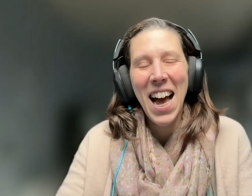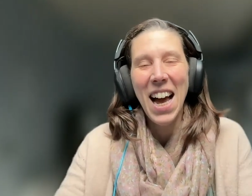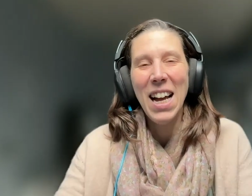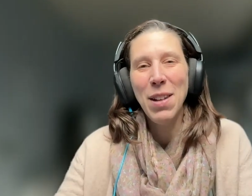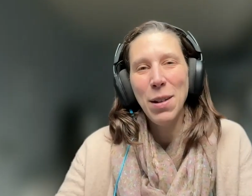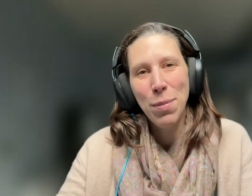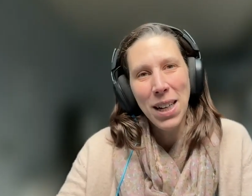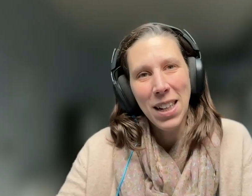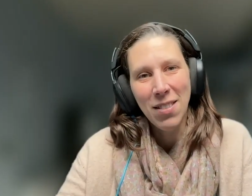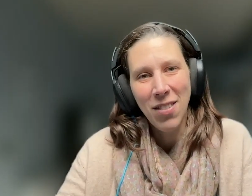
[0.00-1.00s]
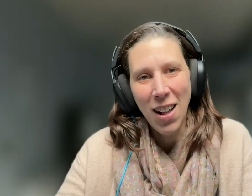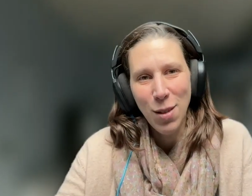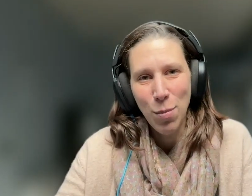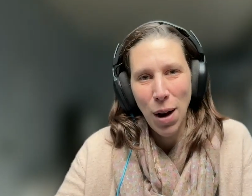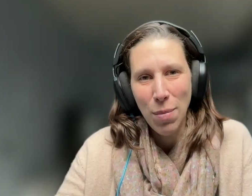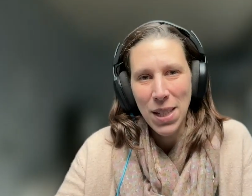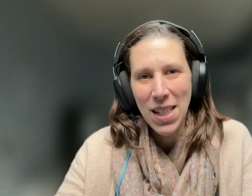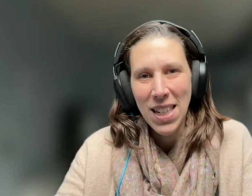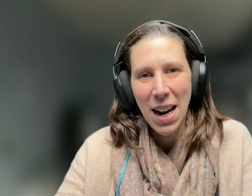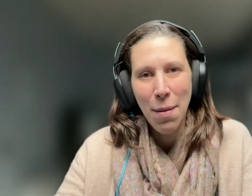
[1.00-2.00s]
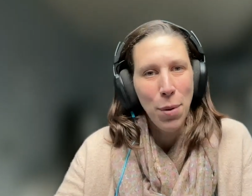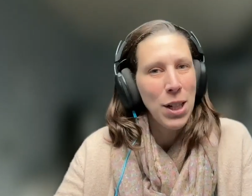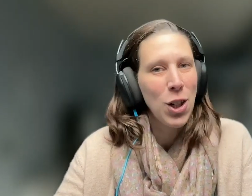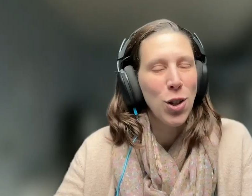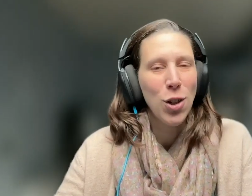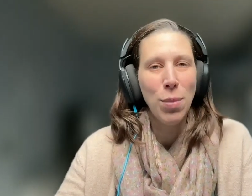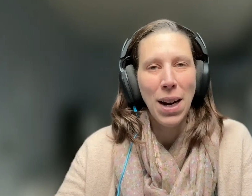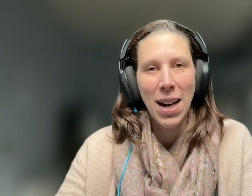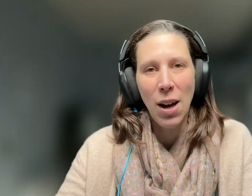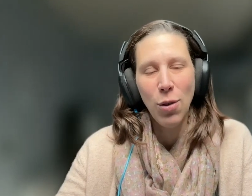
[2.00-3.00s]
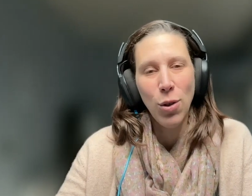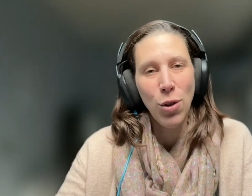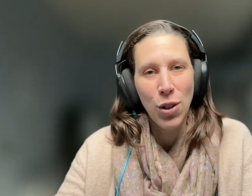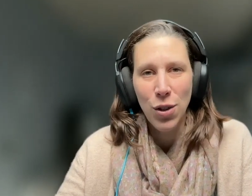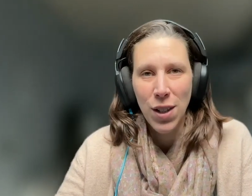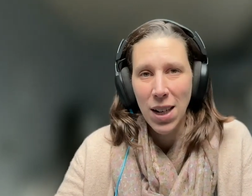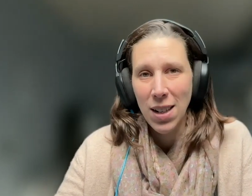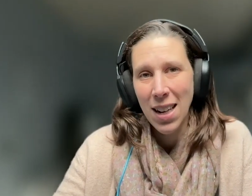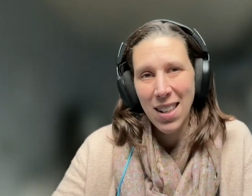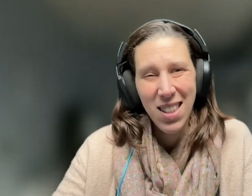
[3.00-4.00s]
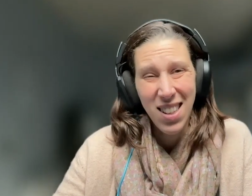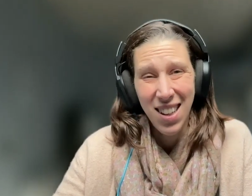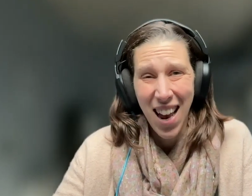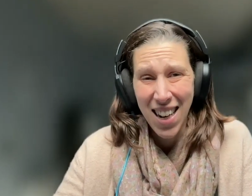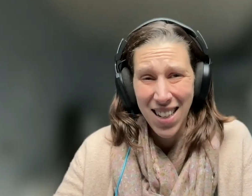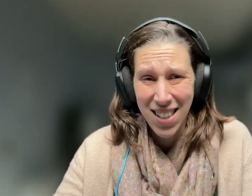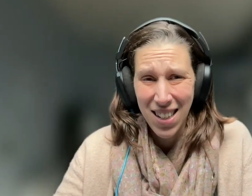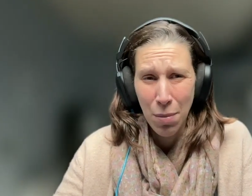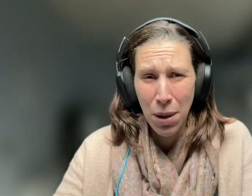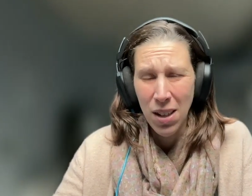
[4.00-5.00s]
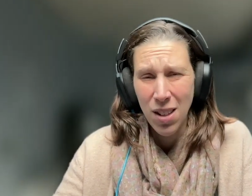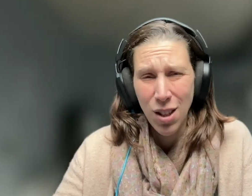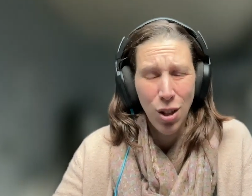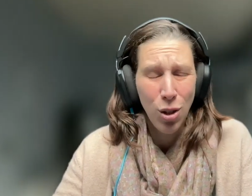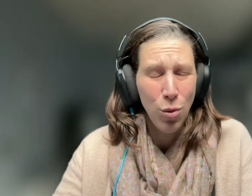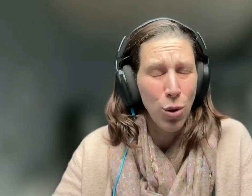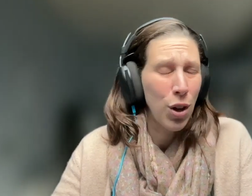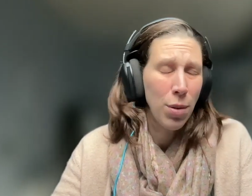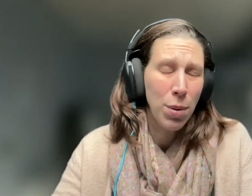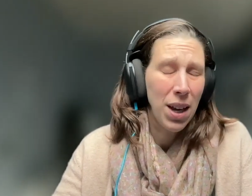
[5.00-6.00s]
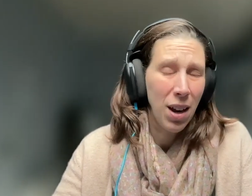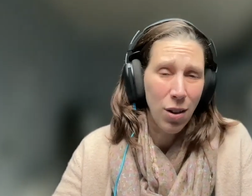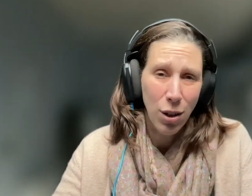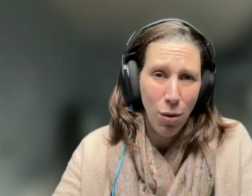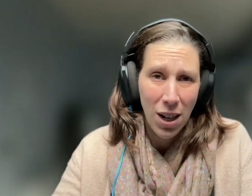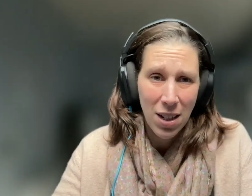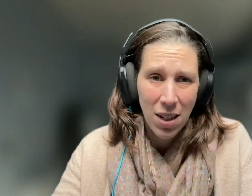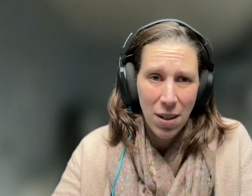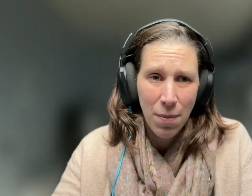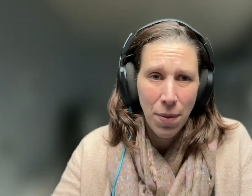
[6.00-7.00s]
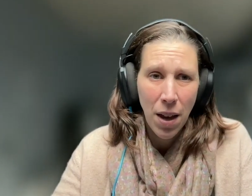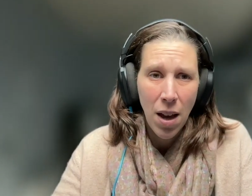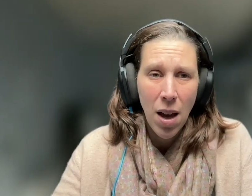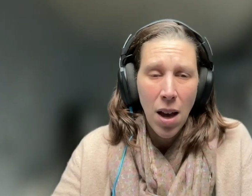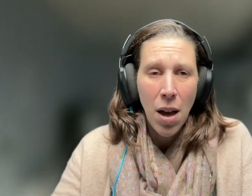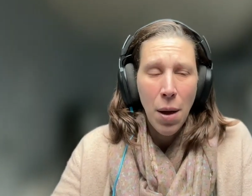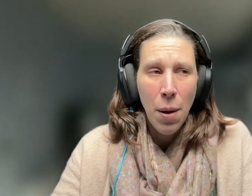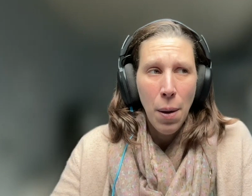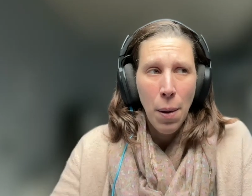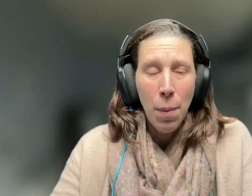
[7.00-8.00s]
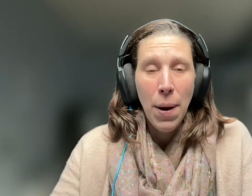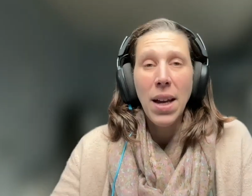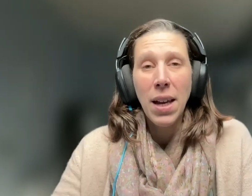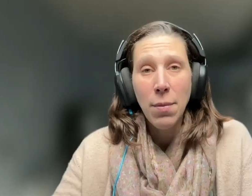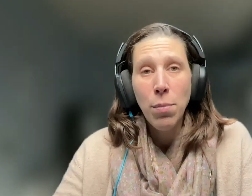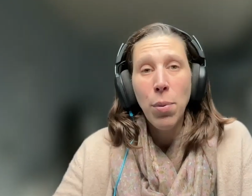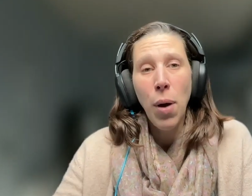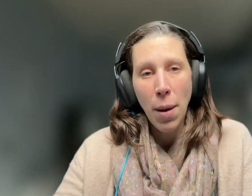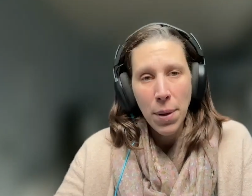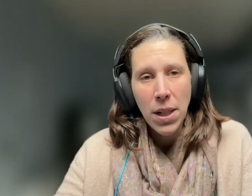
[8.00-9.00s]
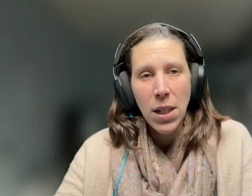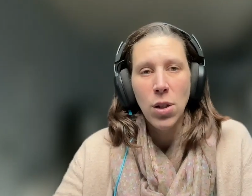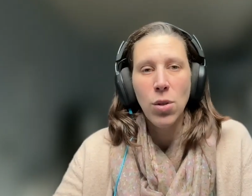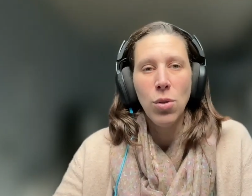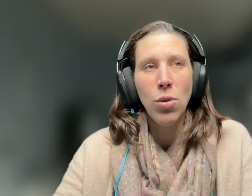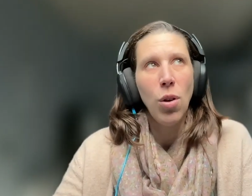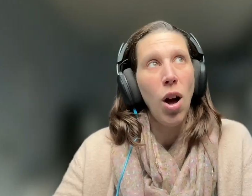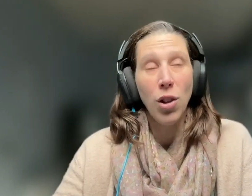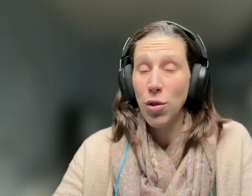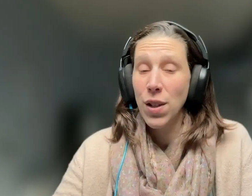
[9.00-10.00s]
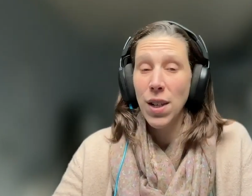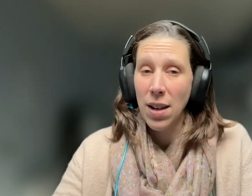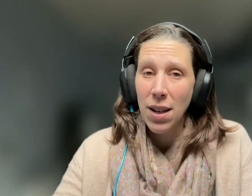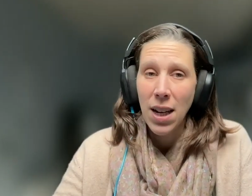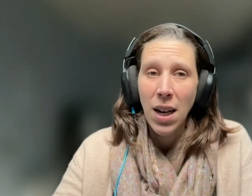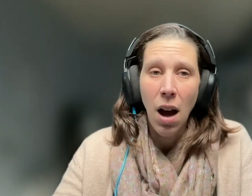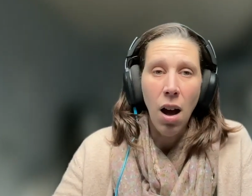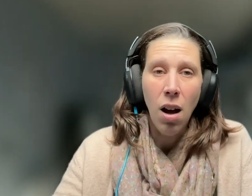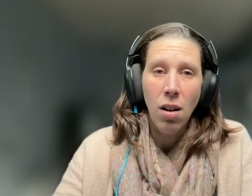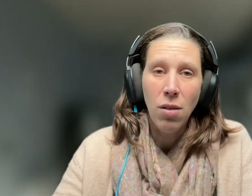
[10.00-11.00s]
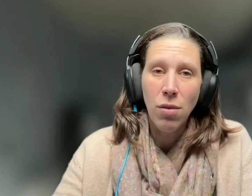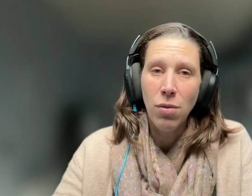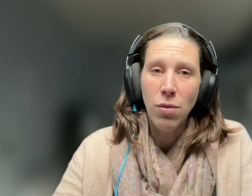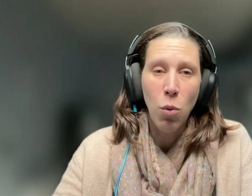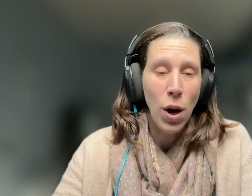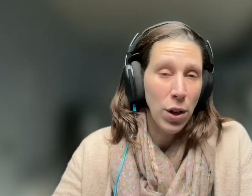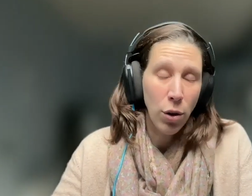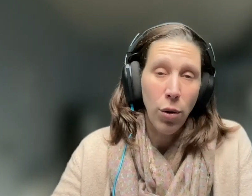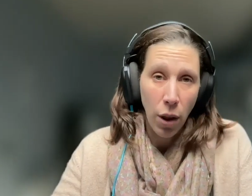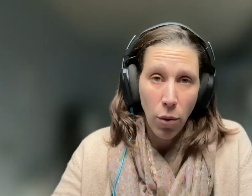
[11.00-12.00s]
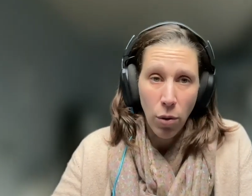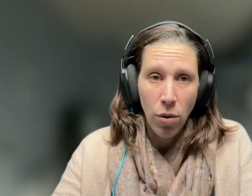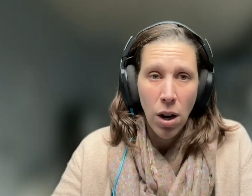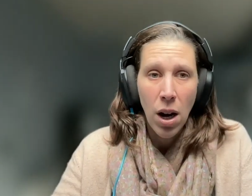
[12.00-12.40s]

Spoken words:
I am not big on false promises. And I'm pretty sure by now you understand that it's not that easy because you would not be here otherwise. But I can promise you understanding of what you're going through,